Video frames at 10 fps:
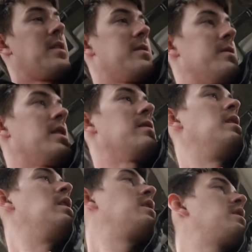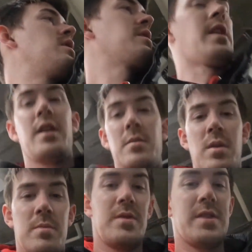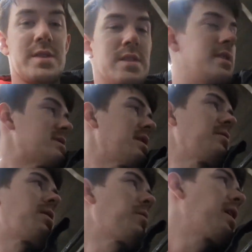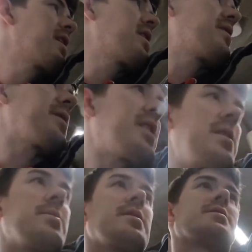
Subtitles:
for now. I think a new bumper is the only way if I keep it,